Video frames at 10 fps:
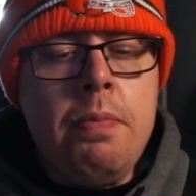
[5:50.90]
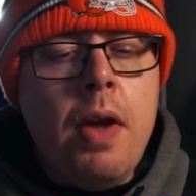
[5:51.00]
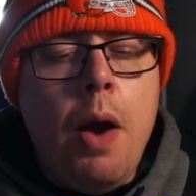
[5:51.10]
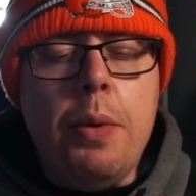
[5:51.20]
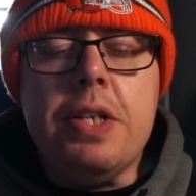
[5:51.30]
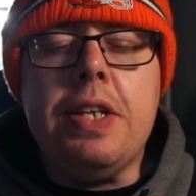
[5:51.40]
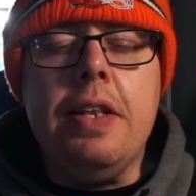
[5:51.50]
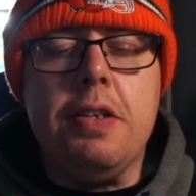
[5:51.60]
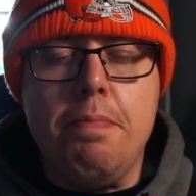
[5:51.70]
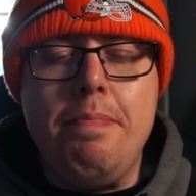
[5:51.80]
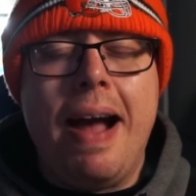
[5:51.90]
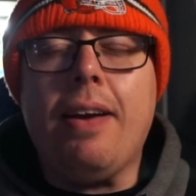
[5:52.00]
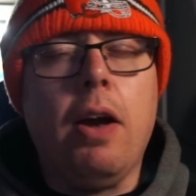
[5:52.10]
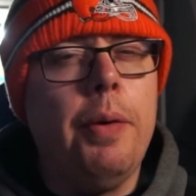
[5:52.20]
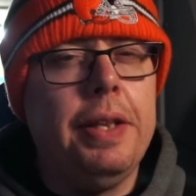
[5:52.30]
I want to say there's
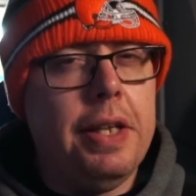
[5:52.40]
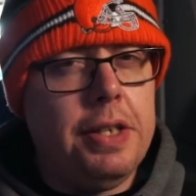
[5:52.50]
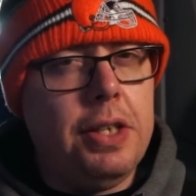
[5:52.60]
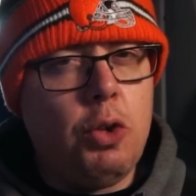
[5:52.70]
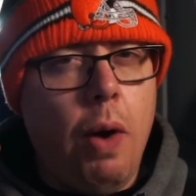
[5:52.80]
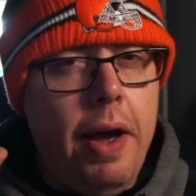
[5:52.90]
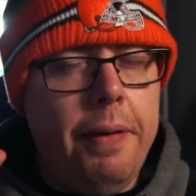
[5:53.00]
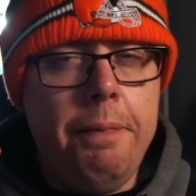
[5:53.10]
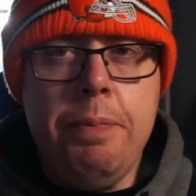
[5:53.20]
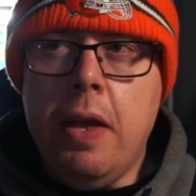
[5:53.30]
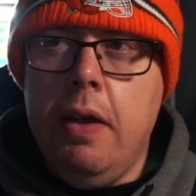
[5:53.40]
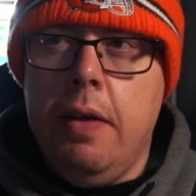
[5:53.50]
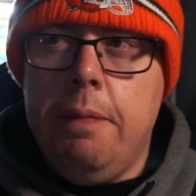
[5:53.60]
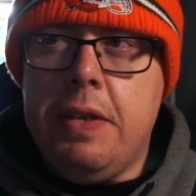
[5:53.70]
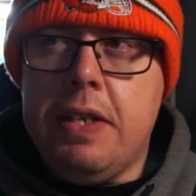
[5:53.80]
mango in this.
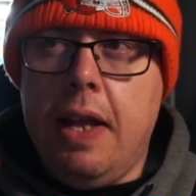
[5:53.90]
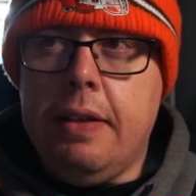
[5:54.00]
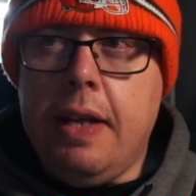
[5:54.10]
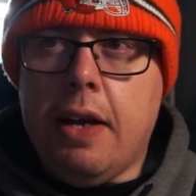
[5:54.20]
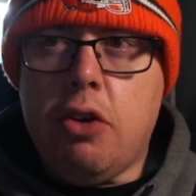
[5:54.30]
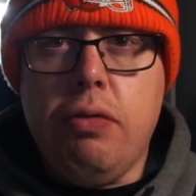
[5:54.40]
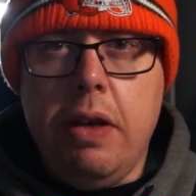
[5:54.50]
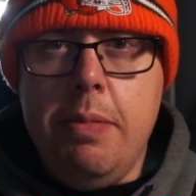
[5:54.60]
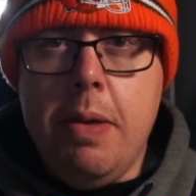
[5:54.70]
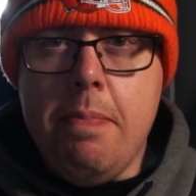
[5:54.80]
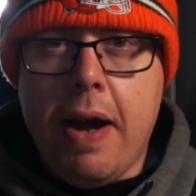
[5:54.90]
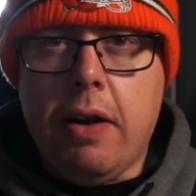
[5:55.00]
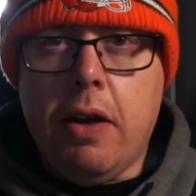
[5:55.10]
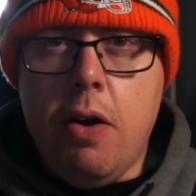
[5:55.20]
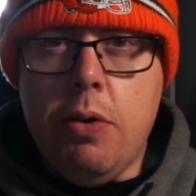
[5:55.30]
There's like that creamy
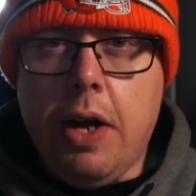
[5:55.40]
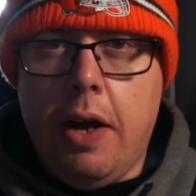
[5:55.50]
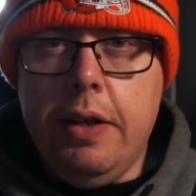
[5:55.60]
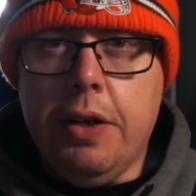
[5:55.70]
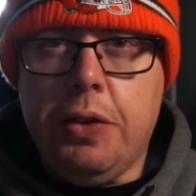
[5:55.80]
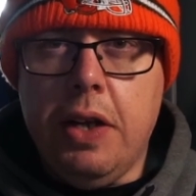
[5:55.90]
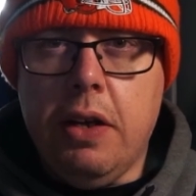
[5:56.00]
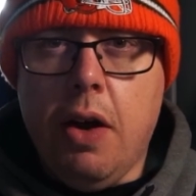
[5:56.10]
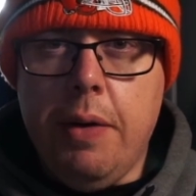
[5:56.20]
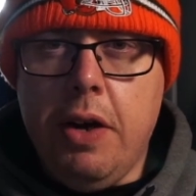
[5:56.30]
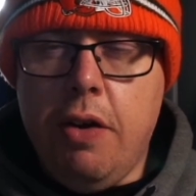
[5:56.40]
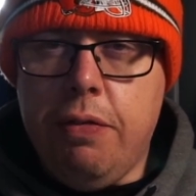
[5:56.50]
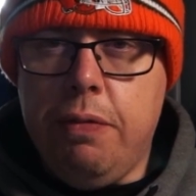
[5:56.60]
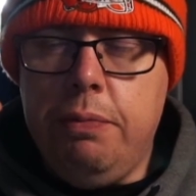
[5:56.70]
mango kind of thing going off.